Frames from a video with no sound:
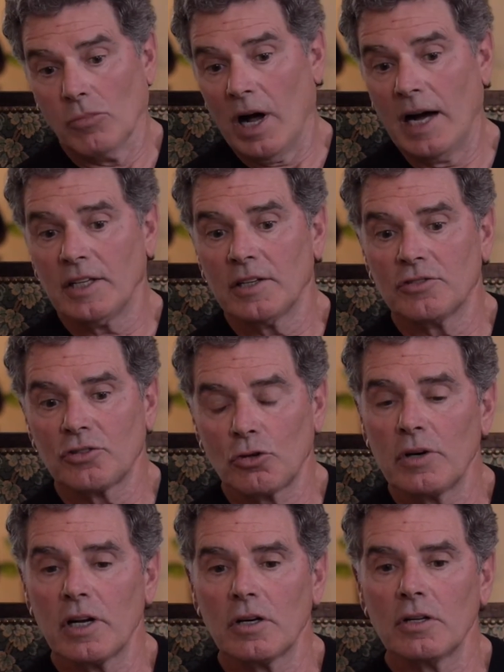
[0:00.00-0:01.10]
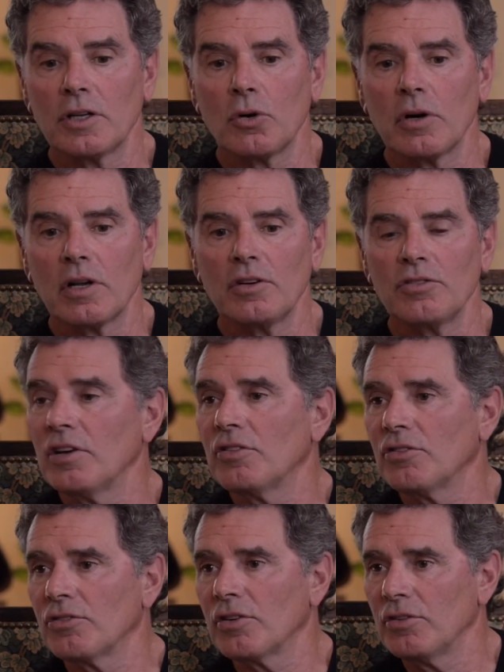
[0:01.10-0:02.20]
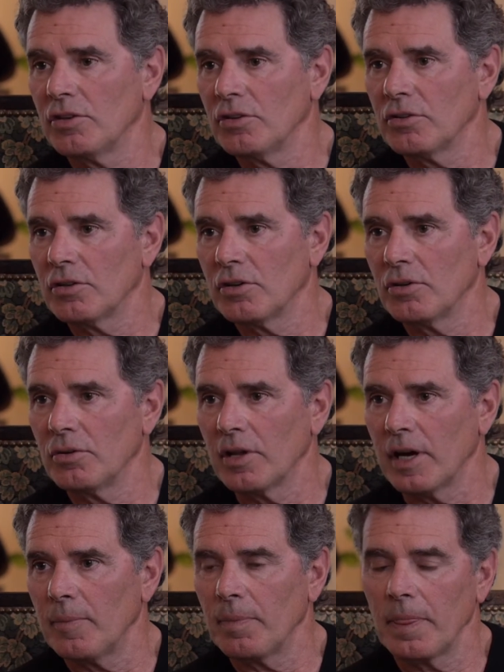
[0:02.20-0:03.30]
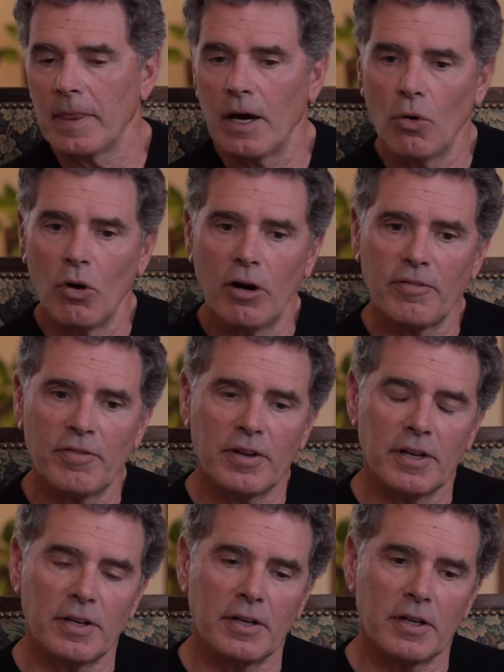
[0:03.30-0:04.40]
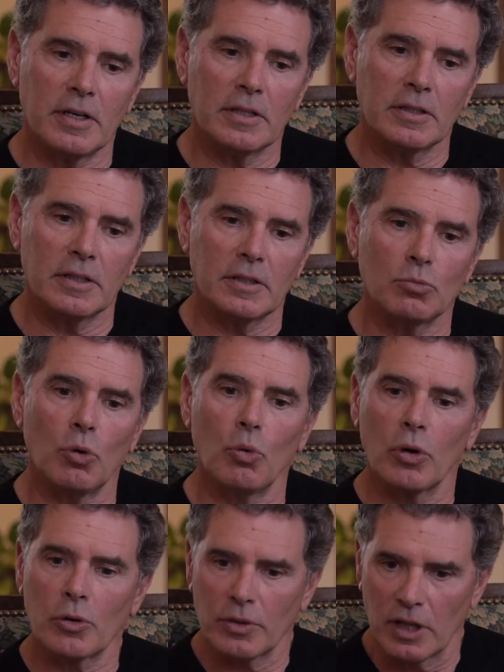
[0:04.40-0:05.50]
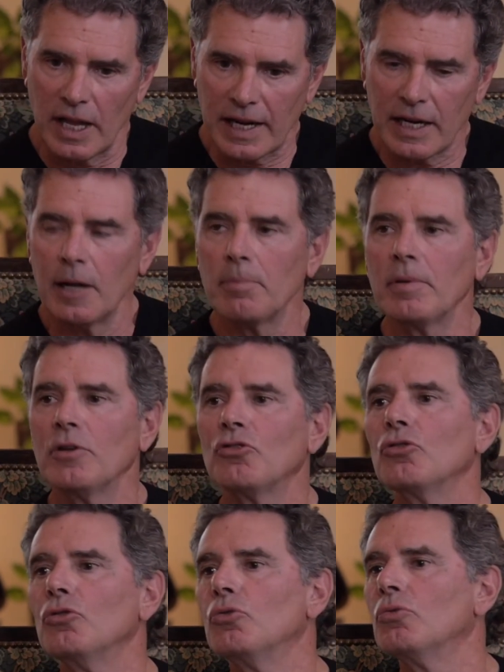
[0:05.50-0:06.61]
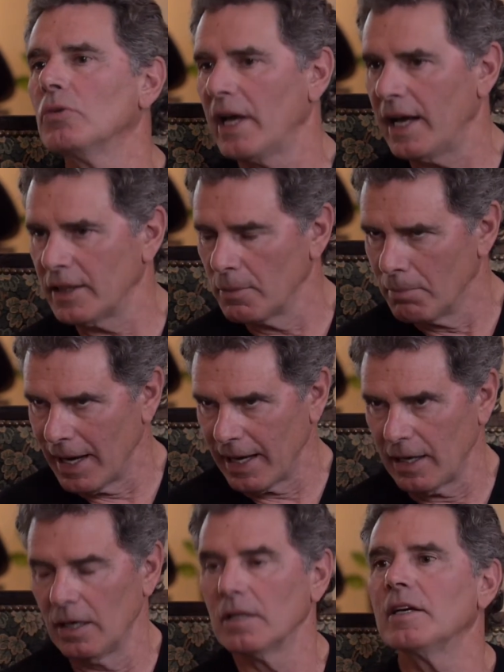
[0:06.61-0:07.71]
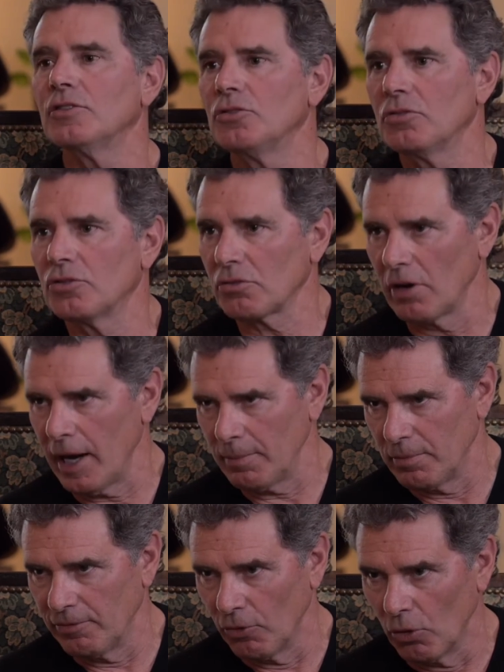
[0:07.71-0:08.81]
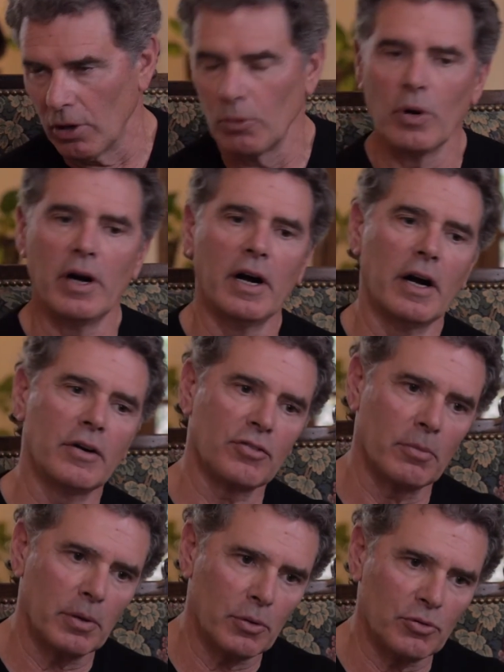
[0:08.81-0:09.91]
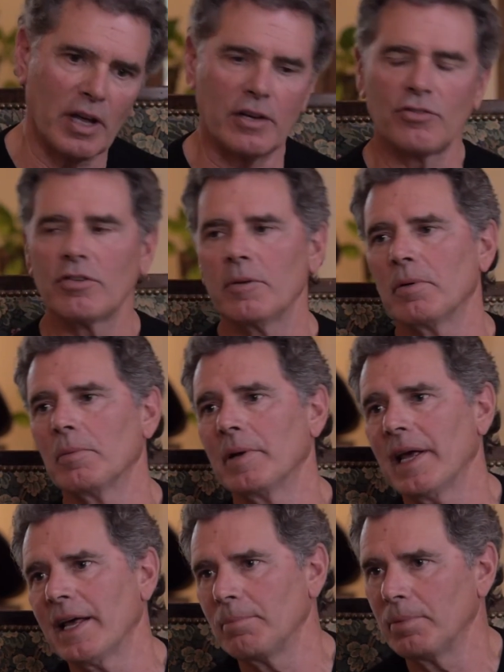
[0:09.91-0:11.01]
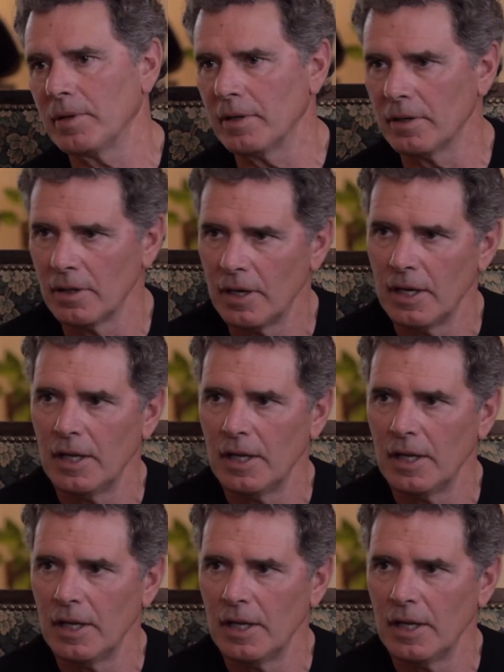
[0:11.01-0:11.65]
I think it's critical that organizations continue to do that. Now, often we'll work with a lot of companies who had the model, as you described before, where somebody was on a slippery banana peel,